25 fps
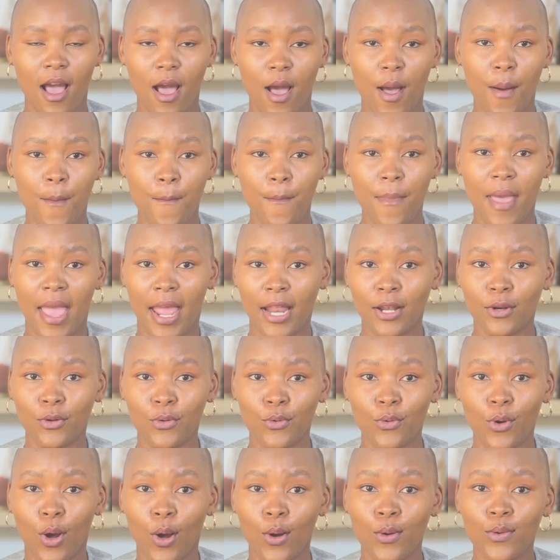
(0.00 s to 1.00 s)
a man
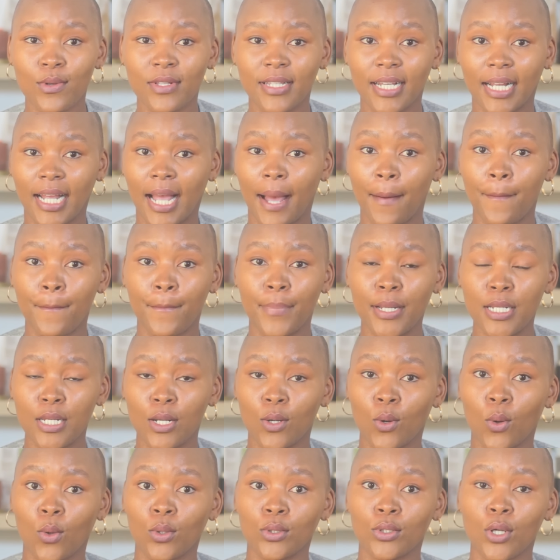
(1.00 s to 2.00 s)
who owns a company
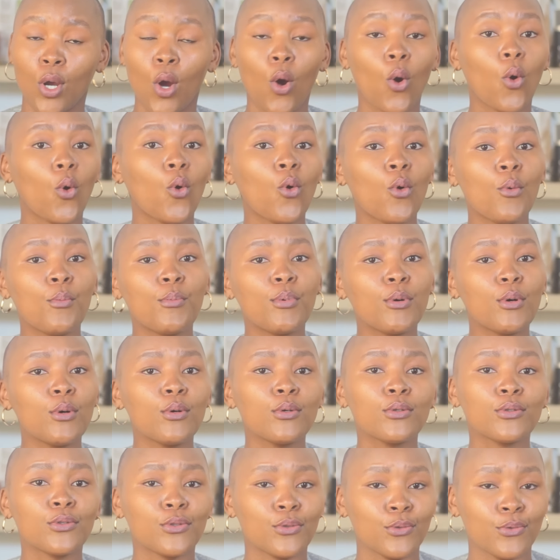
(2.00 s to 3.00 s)
called
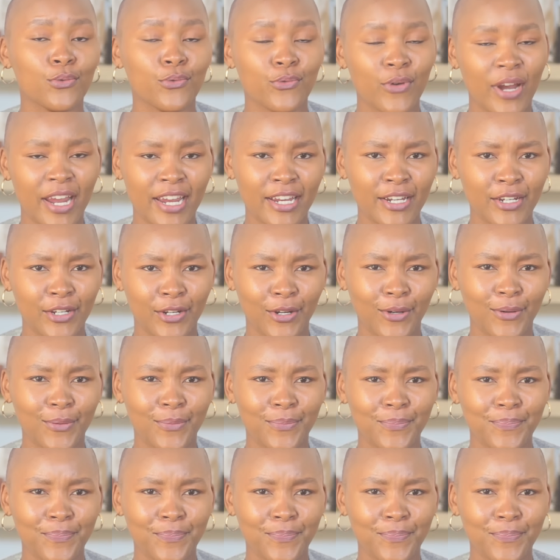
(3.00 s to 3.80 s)
Ubuntu Radio.